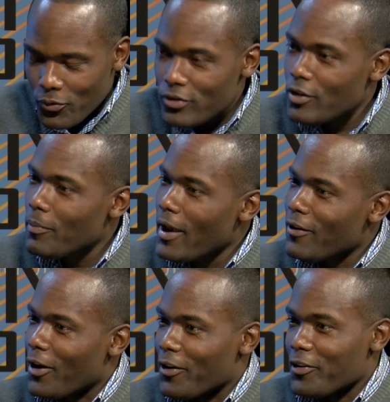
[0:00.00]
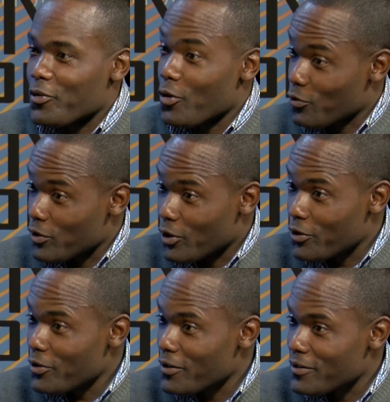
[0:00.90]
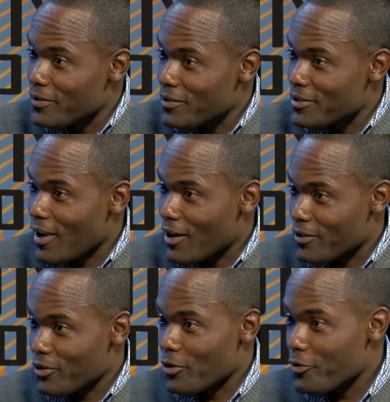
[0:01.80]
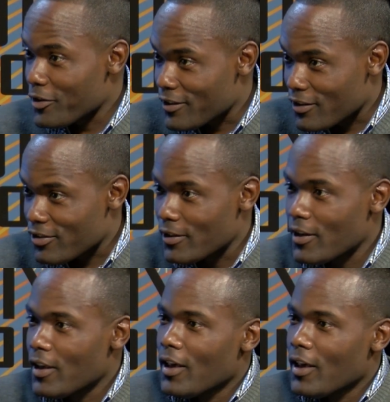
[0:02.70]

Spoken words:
your background, of course, we know you're a doctor, you're a physician,